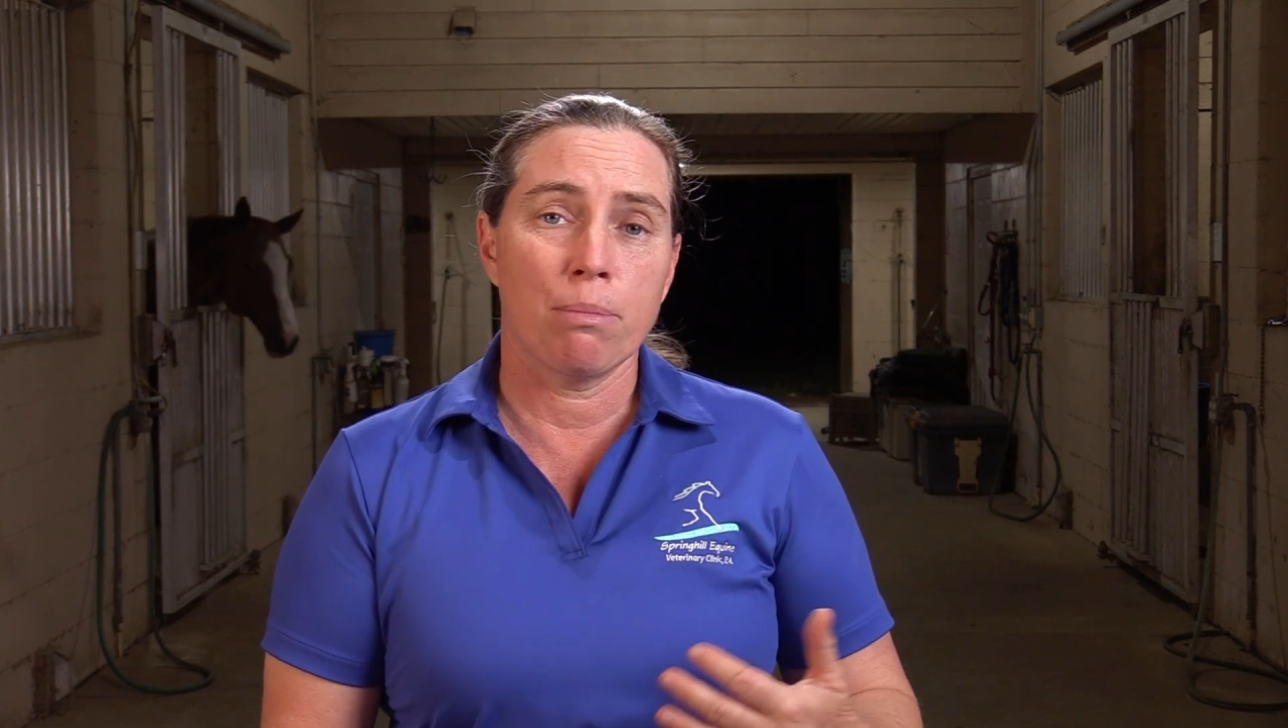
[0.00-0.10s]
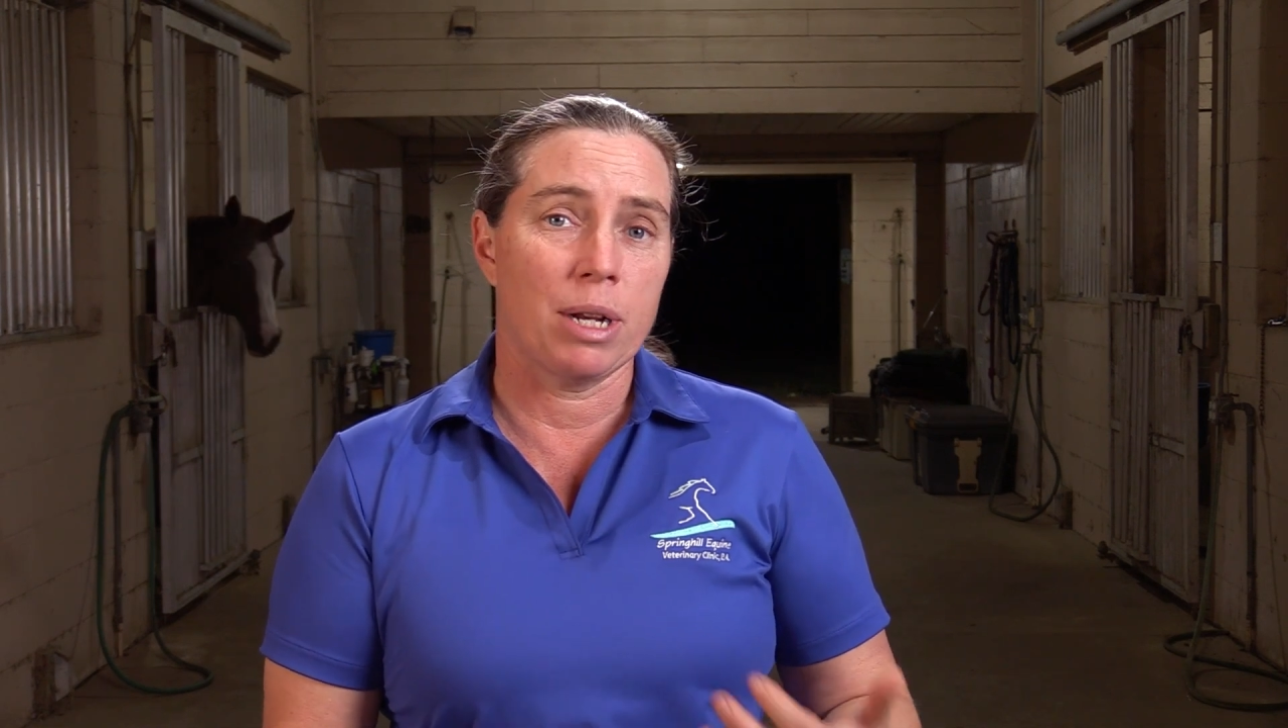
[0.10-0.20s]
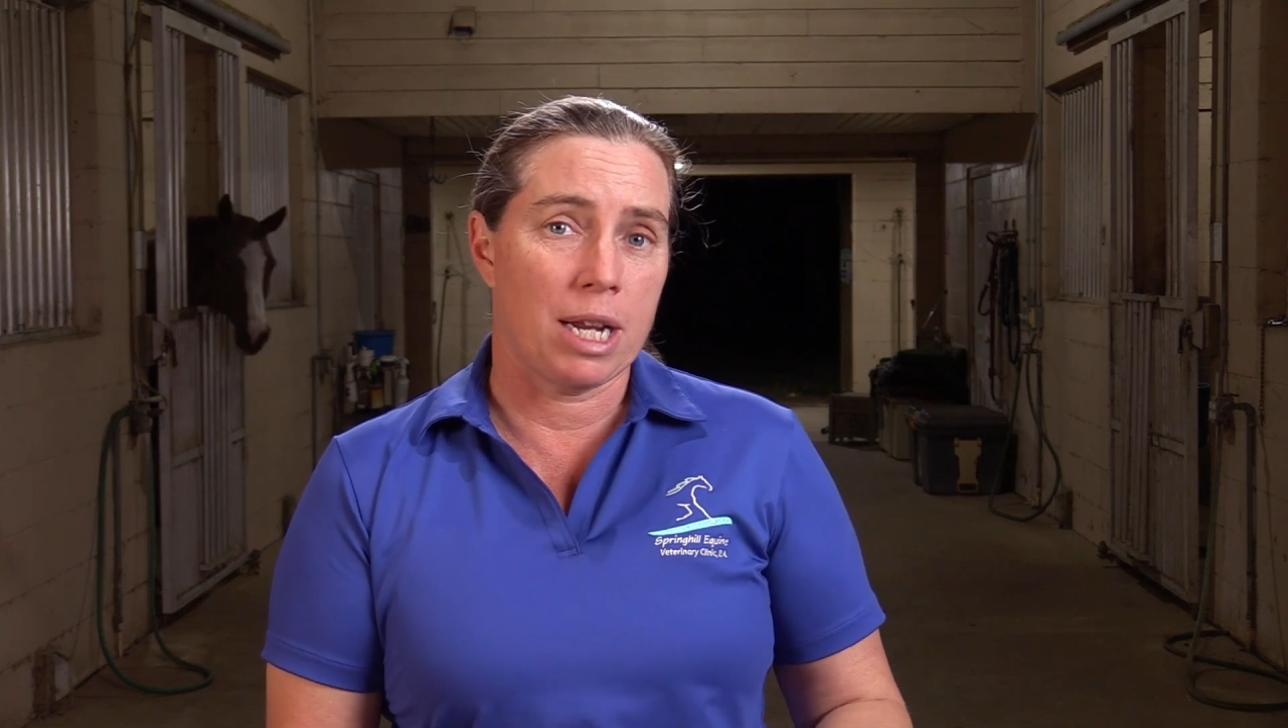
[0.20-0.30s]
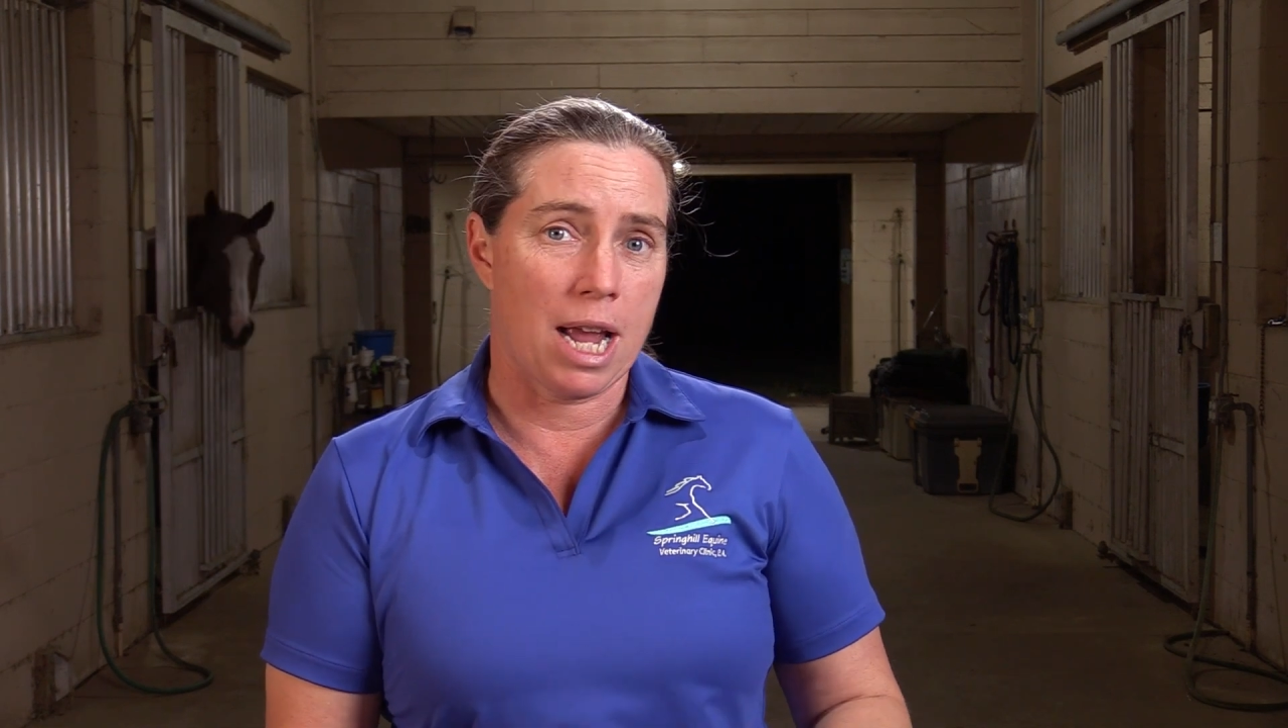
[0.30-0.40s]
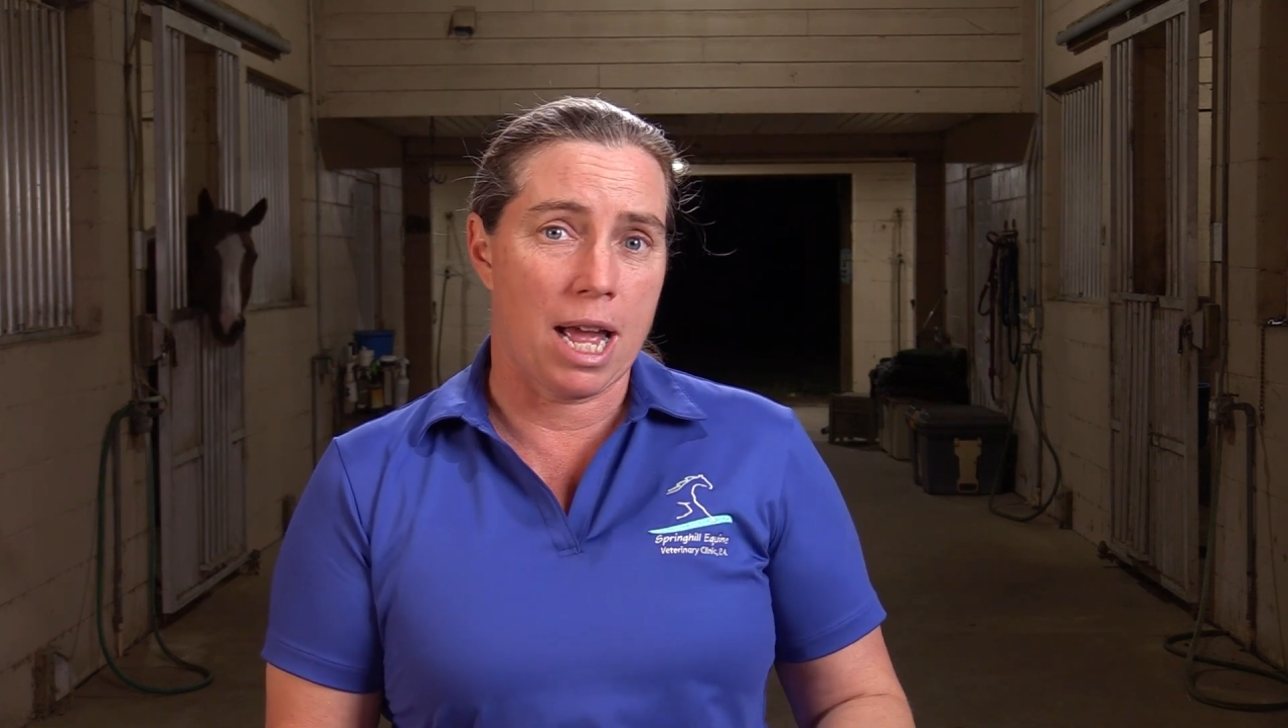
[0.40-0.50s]

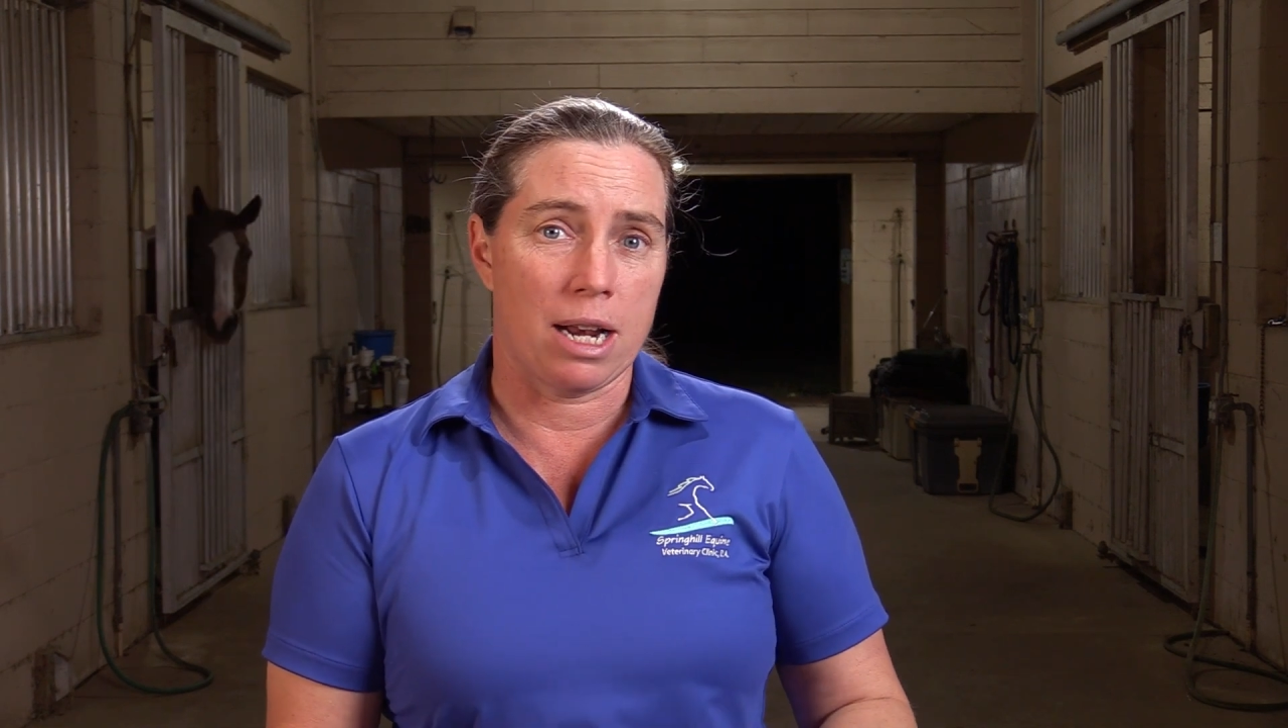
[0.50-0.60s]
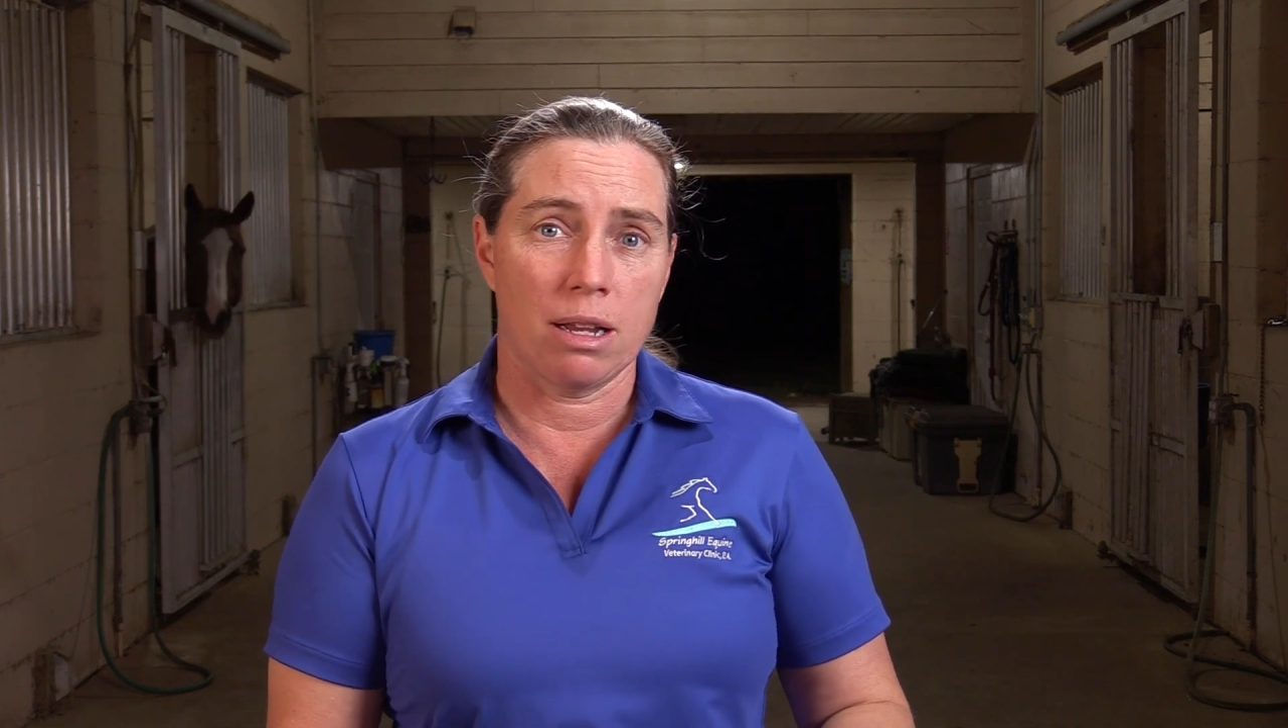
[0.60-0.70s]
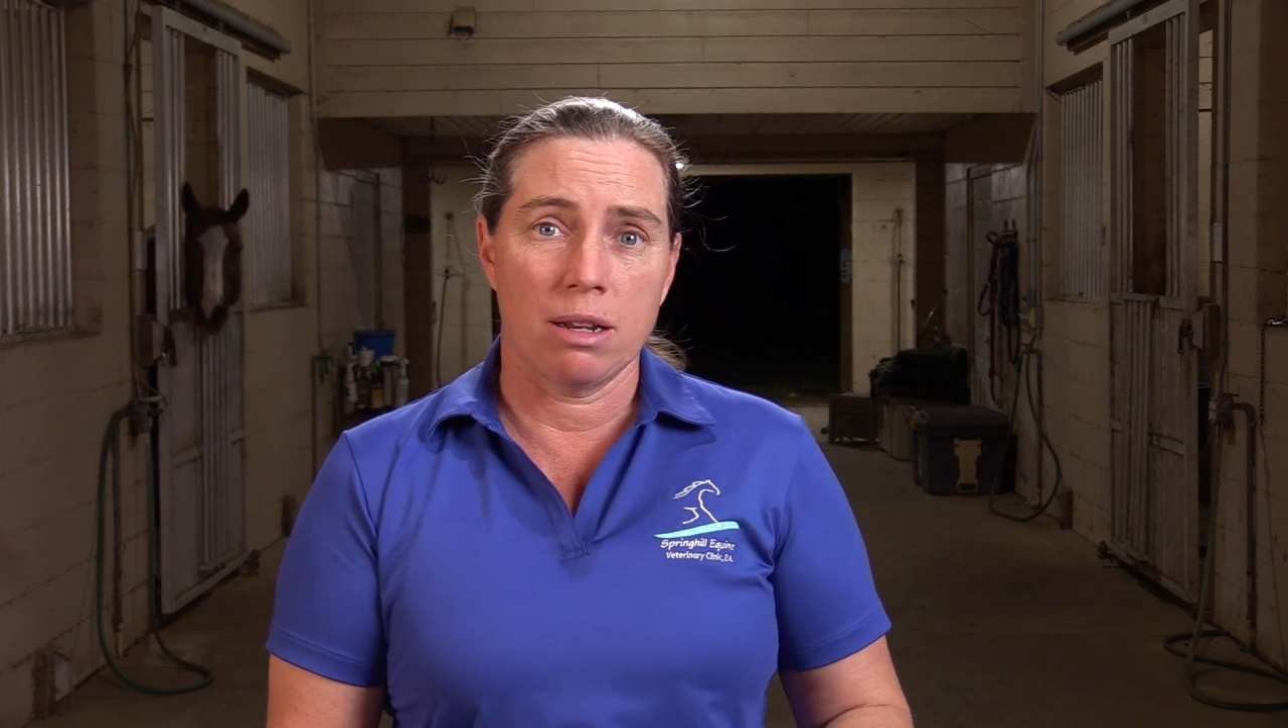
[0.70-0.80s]
but again,